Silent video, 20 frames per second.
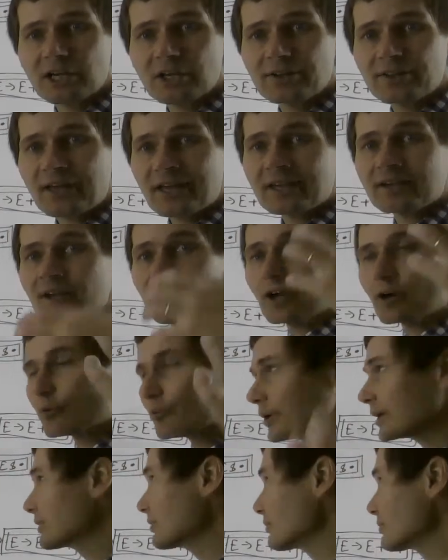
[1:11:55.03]
then
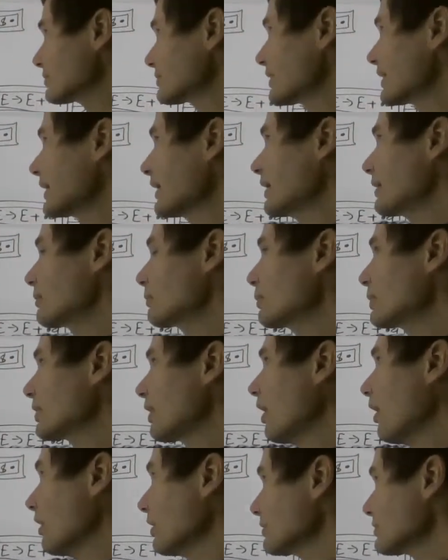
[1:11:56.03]
reducing it would
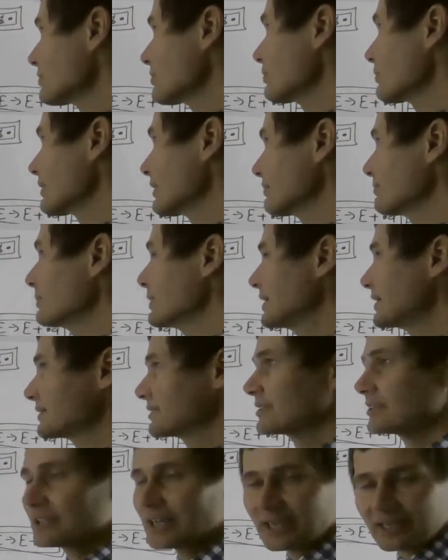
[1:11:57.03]
also give me a
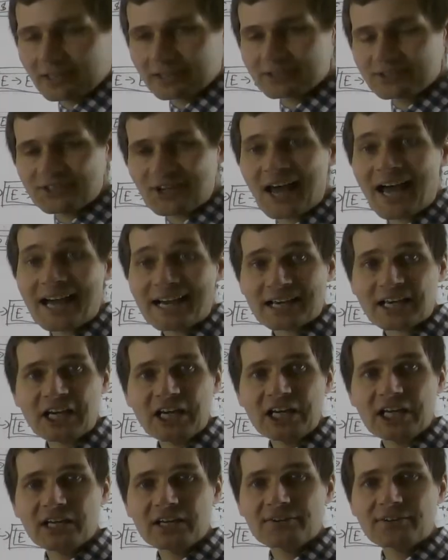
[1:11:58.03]
stack
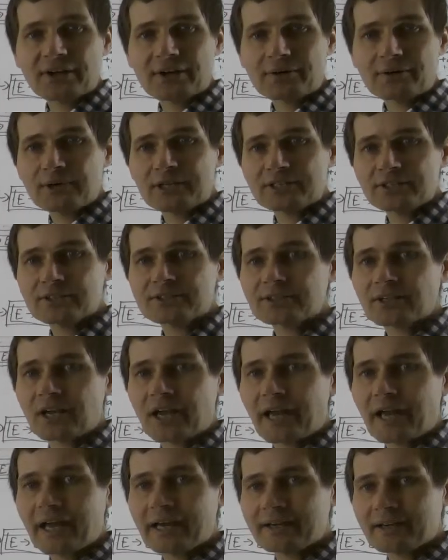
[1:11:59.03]
that reaches
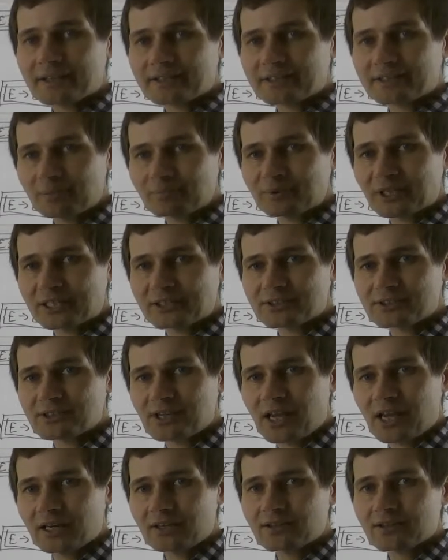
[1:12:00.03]
an accepting
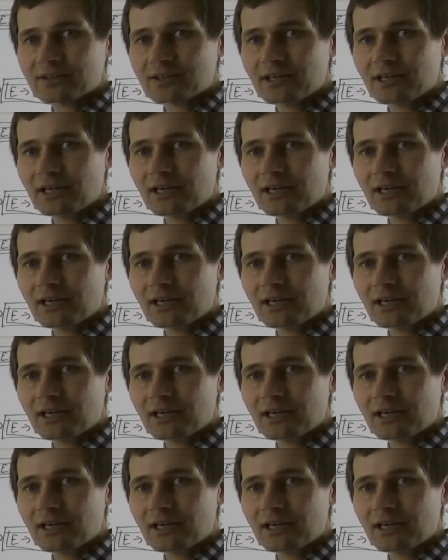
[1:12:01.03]
state.